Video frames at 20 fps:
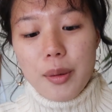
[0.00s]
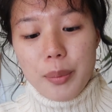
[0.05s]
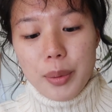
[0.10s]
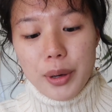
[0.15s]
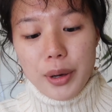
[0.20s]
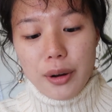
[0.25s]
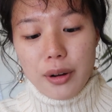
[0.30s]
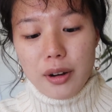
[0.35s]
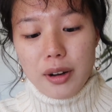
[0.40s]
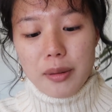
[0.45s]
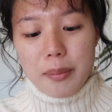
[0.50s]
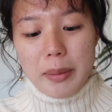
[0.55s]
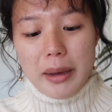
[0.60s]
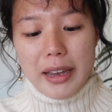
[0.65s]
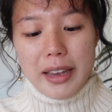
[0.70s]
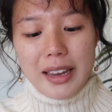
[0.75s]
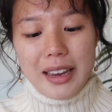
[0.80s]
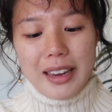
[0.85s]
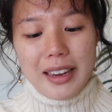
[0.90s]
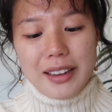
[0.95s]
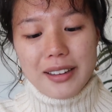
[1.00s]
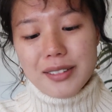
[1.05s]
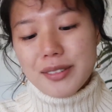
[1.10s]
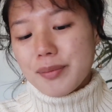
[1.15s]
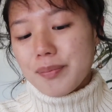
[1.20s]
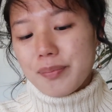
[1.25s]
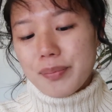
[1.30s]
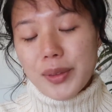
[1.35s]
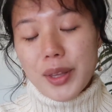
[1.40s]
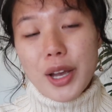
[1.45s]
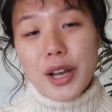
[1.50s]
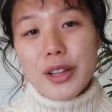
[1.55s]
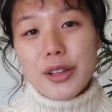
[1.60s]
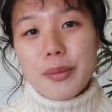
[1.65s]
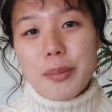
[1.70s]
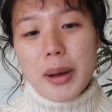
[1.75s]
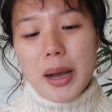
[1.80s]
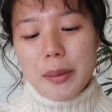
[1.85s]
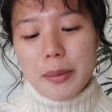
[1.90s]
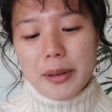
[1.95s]
put on my
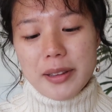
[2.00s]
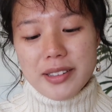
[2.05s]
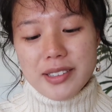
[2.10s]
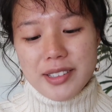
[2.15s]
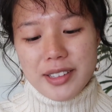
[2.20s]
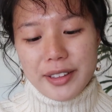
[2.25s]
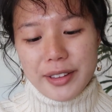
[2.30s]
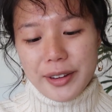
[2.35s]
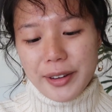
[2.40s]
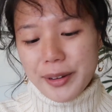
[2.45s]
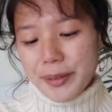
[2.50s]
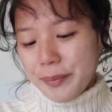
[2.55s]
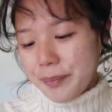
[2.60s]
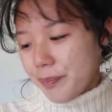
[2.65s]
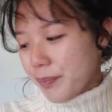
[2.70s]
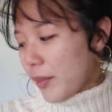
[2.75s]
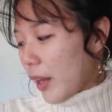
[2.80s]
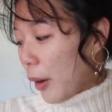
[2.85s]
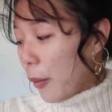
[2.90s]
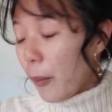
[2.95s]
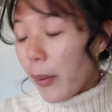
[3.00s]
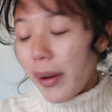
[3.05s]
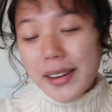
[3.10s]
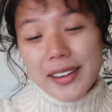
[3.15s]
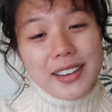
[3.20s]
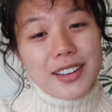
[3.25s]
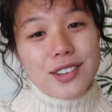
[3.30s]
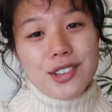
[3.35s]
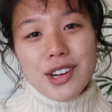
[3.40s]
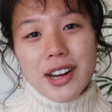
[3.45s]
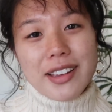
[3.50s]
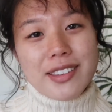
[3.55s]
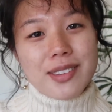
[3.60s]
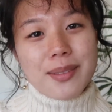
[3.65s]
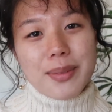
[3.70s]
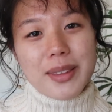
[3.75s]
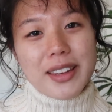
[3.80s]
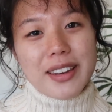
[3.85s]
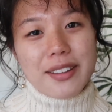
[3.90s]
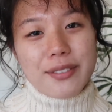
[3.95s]
ColourPop concealer. I wanted to try
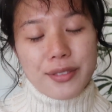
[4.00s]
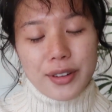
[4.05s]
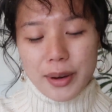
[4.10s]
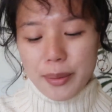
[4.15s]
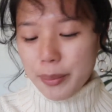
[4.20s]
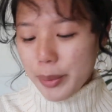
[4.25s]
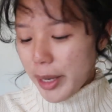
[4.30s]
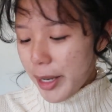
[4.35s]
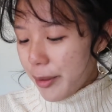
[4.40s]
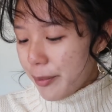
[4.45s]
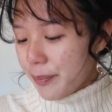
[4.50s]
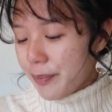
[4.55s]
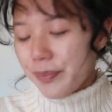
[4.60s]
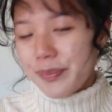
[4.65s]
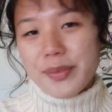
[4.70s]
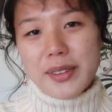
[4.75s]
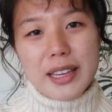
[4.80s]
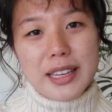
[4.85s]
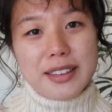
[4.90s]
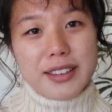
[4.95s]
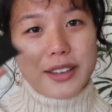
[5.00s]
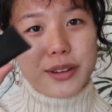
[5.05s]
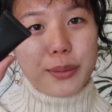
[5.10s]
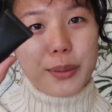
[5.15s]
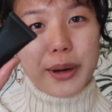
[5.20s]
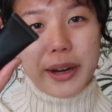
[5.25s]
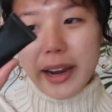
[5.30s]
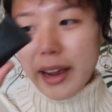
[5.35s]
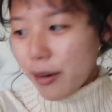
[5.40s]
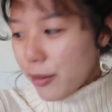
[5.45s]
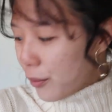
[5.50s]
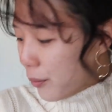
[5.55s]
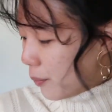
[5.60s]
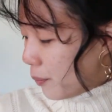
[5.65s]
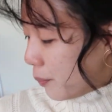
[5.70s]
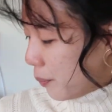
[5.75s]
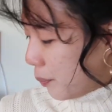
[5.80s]
something different, but it didn't work out.